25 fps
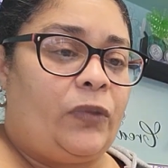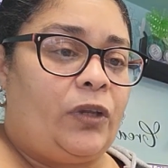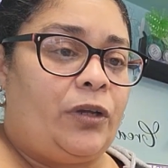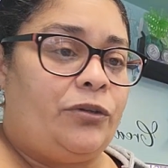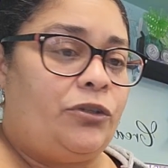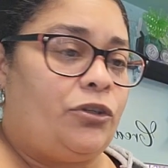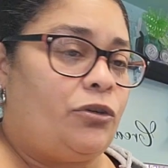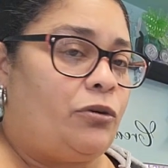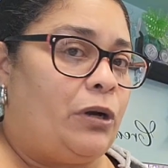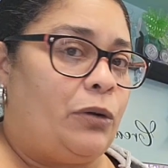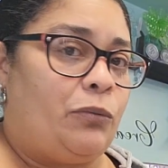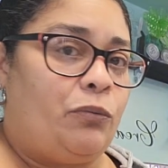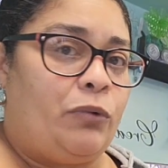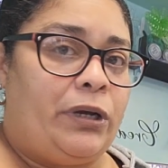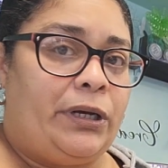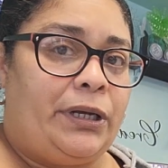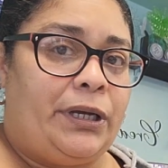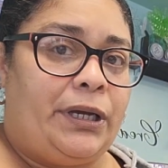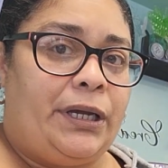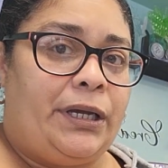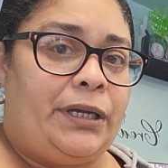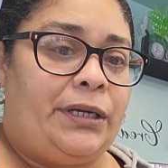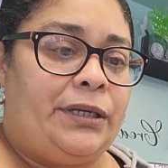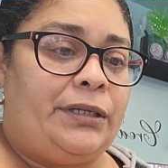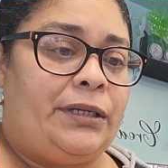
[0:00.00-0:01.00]
So I went
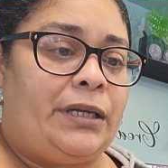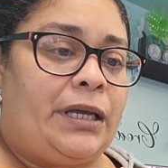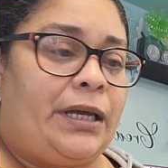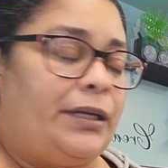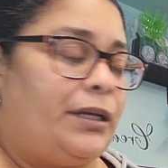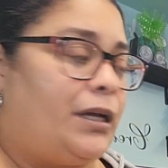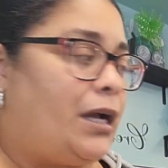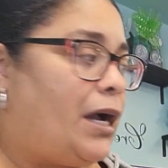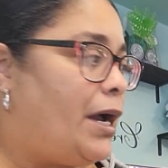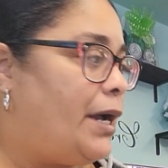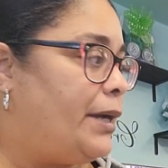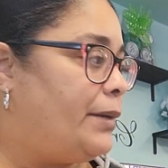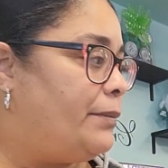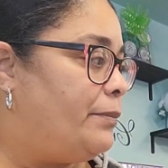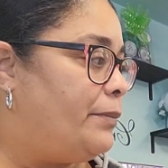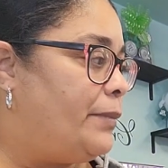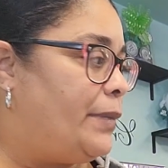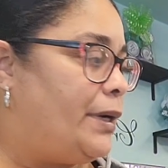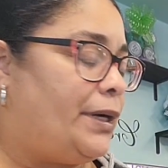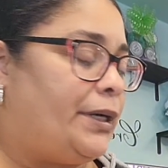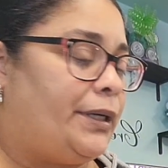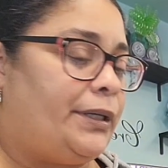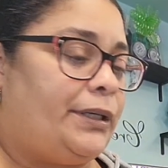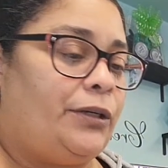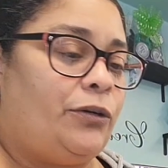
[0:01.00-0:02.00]
ahead and I got
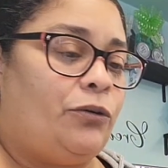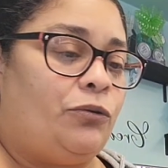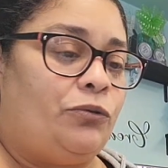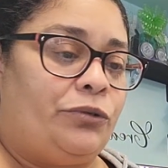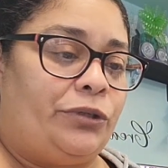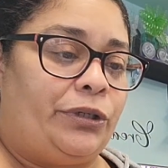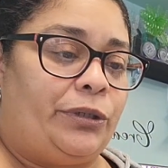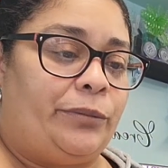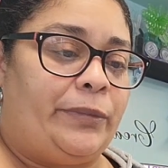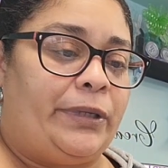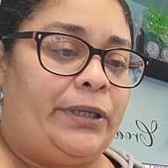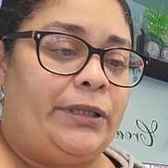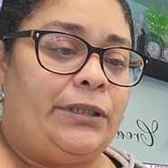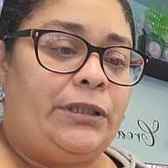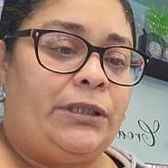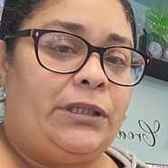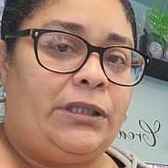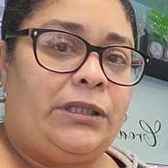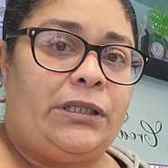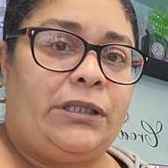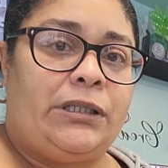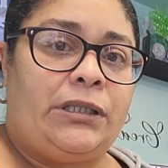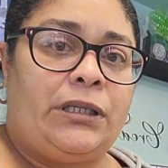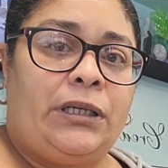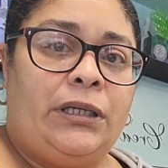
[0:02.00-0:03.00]
my
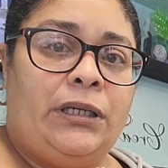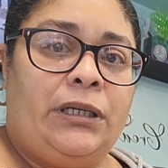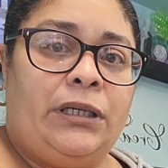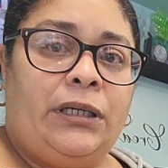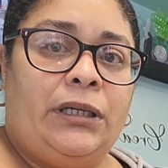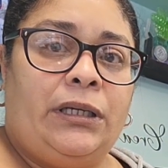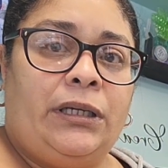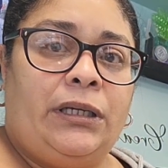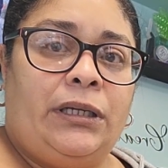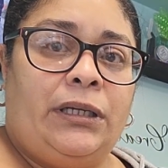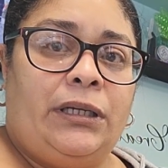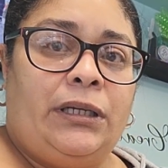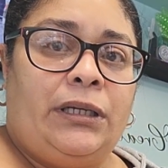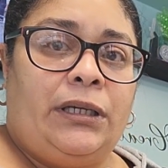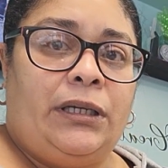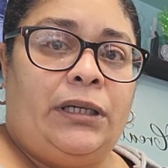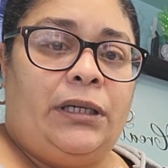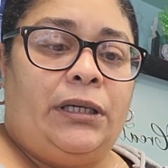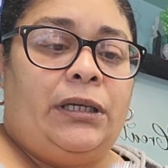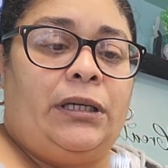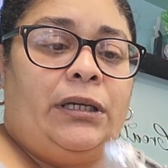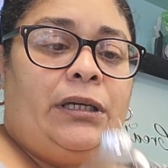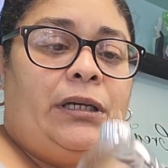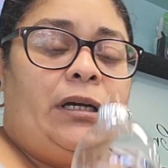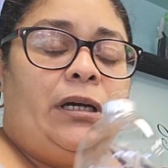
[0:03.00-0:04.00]
ornaments.
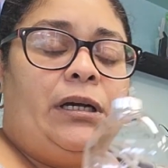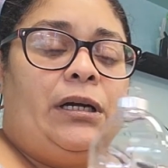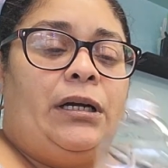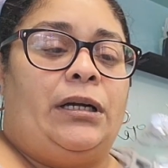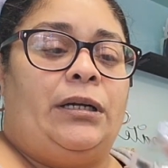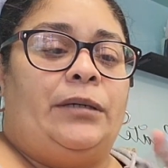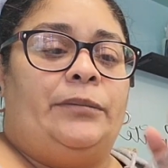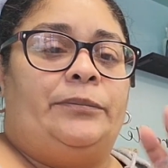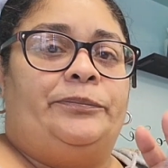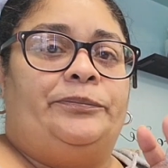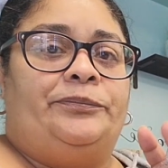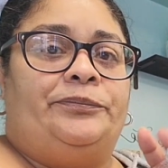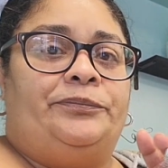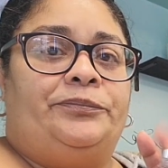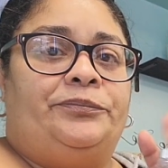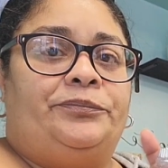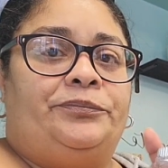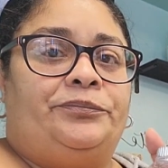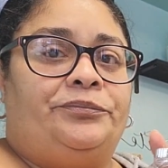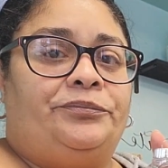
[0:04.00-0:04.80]
Um,